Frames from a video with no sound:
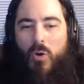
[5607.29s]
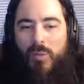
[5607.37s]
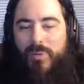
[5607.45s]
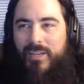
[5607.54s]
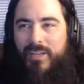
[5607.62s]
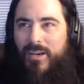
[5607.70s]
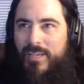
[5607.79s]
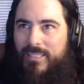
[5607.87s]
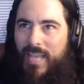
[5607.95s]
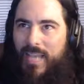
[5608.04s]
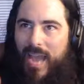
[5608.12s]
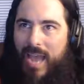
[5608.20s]
because
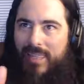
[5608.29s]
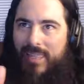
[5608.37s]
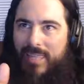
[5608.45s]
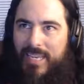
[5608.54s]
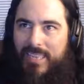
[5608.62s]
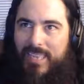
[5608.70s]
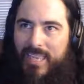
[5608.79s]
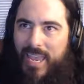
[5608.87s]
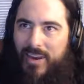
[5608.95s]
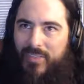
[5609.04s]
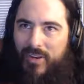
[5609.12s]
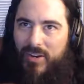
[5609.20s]
I think
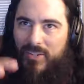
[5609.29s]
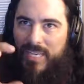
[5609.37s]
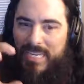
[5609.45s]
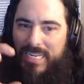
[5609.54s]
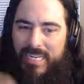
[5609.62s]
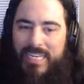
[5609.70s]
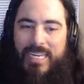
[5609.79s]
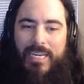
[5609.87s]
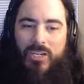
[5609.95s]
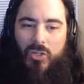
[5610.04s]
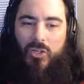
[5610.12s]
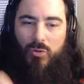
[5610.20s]
that there's a
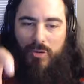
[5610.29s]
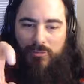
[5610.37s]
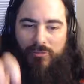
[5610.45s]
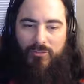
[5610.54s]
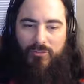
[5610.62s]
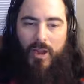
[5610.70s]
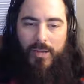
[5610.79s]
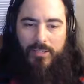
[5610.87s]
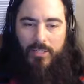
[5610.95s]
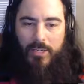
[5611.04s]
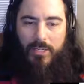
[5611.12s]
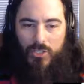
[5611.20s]
need to confront
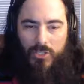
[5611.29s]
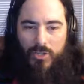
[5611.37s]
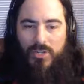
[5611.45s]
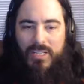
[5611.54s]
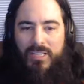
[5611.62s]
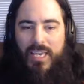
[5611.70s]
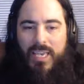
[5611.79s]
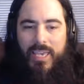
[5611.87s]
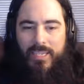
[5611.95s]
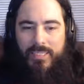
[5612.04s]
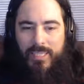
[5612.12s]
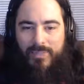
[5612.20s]
certain
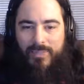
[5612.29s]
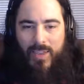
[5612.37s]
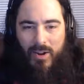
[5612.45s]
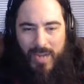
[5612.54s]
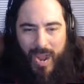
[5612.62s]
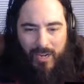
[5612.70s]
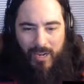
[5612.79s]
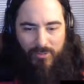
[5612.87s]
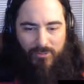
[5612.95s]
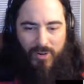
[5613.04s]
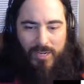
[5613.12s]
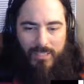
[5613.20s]
things that they're not
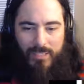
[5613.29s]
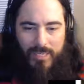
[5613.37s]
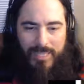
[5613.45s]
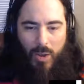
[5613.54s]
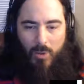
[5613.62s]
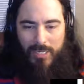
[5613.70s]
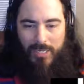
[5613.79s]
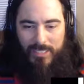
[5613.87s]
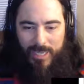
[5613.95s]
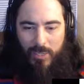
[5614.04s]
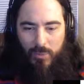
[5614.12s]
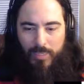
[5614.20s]
confronted, they will
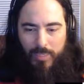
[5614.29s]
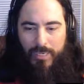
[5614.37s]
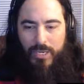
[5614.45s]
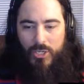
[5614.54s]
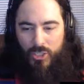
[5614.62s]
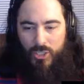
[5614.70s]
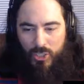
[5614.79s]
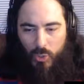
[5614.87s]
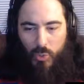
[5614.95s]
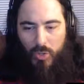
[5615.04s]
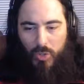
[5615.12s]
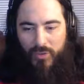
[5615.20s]
continually
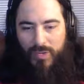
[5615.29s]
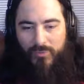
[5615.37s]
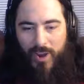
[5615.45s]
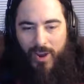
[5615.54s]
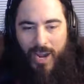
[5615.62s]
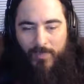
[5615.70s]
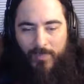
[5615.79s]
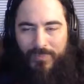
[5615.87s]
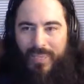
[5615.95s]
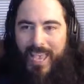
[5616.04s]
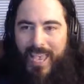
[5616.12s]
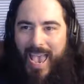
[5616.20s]
soil the environment.
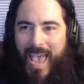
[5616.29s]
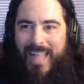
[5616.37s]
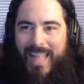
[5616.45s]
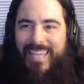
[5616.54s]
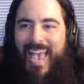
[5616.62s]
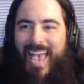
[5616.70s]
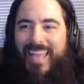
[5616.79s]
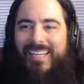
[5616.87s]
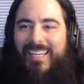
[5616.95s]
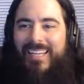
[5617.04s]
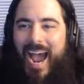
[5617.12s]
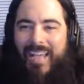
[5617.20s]
At the end,
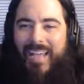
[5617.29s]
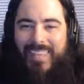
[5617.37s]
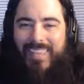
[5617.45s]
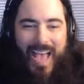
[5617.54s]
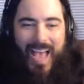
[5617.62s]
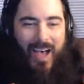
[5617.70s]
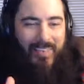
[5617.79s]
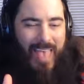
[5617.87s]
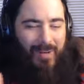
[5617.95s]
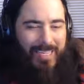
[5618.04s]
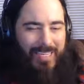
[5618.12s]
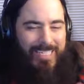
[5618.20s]
I think, I don't know
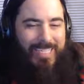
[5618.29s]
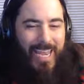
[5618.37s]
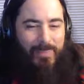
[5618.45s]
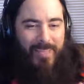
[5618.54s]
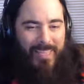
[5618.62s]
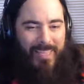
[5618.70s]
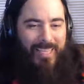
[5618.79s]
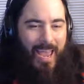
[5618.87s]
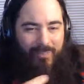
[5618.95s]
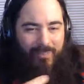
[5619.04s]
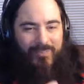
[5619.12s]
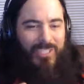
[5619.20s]
how he said it, but I think they kind
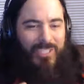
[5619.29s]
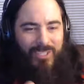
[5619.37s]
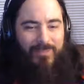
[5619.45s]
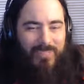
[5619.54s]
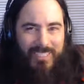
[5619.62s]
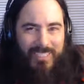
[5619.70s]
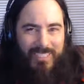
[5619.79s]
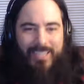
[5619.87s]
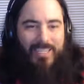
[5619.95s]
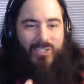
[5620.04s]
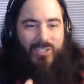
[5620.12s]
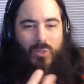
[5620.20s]
of did it
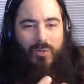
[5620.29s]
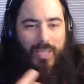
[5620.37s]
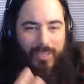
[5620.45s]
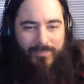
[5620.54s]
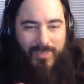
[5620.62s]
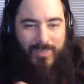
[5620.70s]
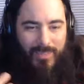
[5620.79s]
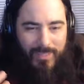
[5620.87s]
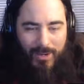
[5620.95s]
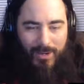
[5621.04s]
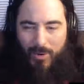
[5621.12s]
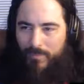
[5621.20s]
just sort of like, you
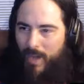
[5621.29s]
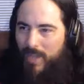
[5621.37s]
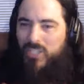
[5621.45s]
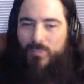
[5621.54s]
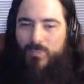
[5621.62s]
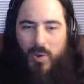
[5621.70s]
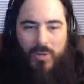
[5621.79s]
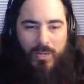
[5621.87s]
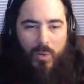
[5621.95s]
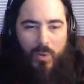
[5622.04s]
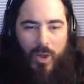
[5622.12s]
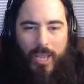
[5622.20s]
know, unspoken in
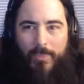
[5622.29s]
a way.